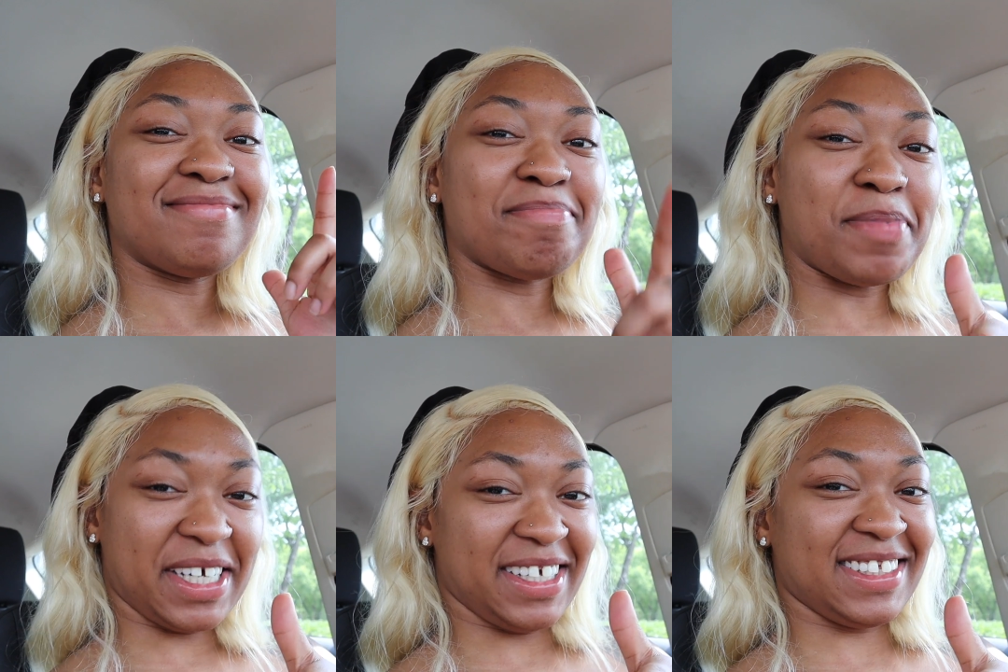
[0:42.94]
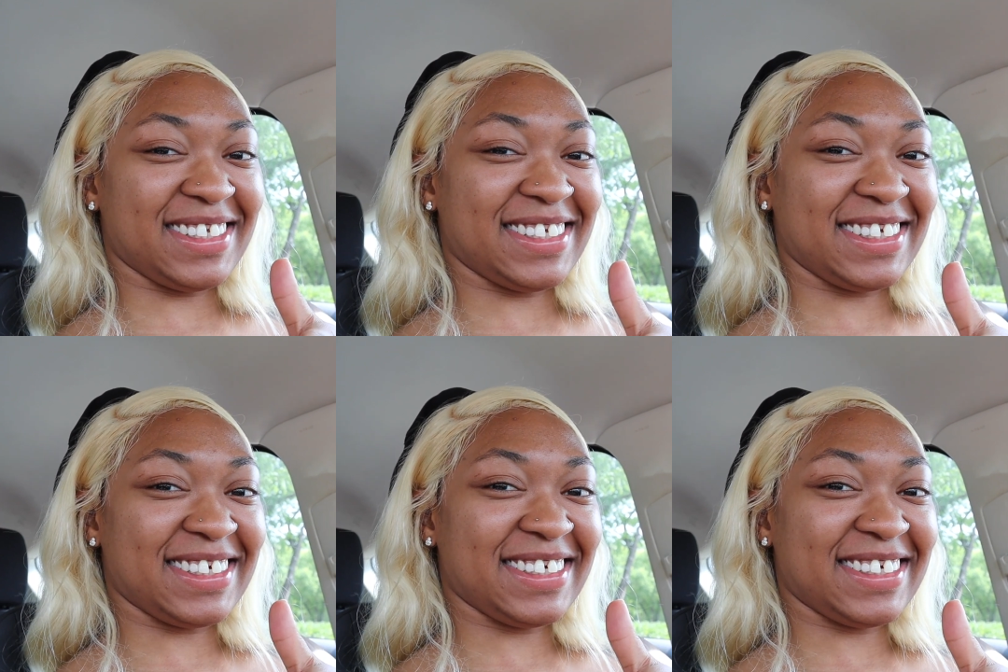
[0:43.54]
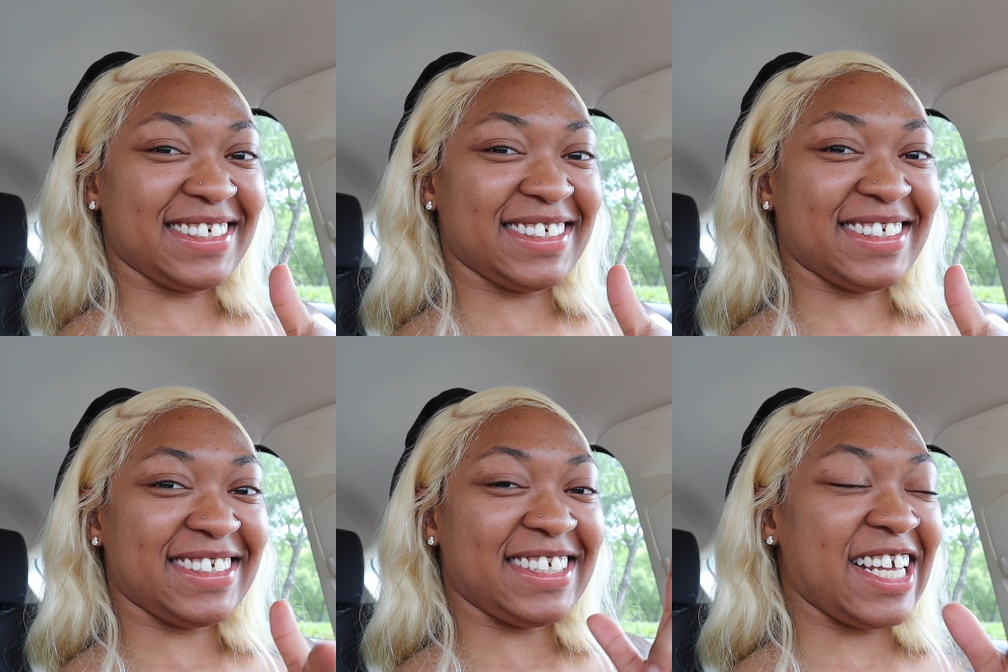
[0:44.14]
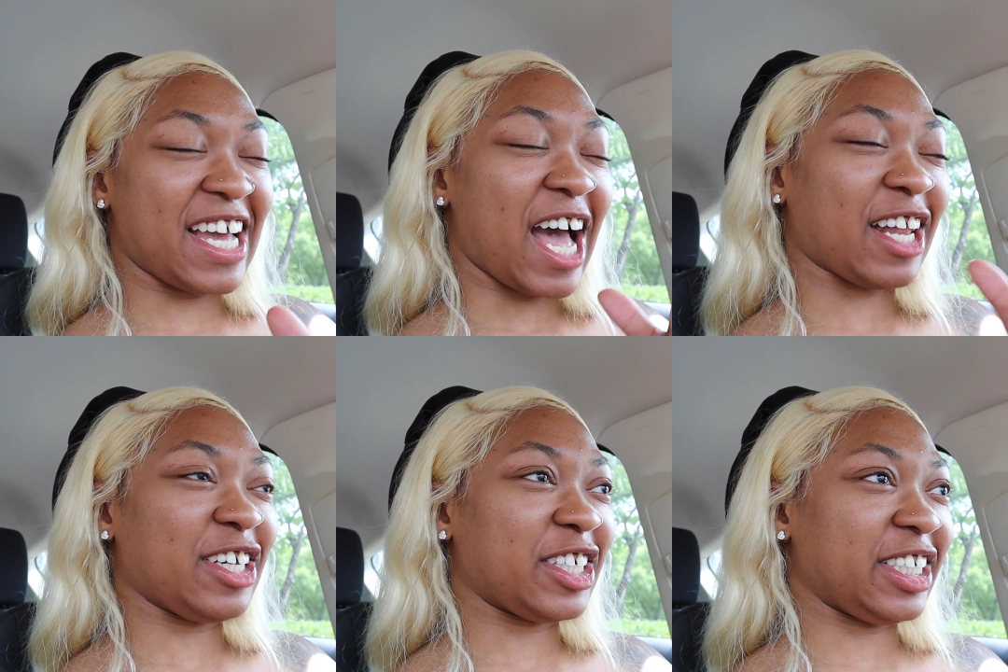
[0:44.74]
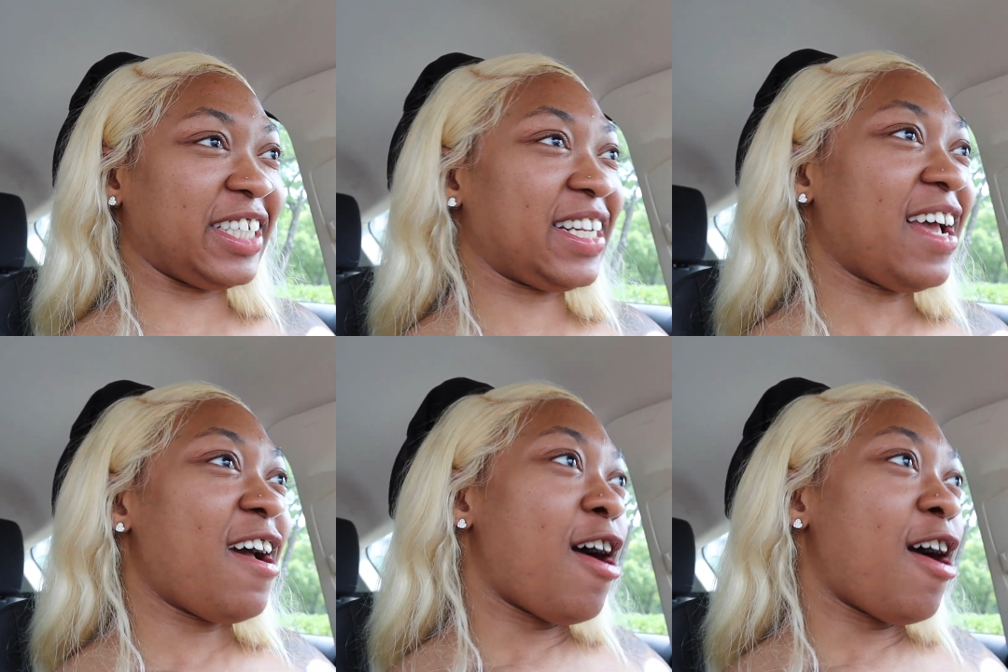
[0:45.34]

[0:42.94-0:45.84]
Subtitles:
But yeah, I look good.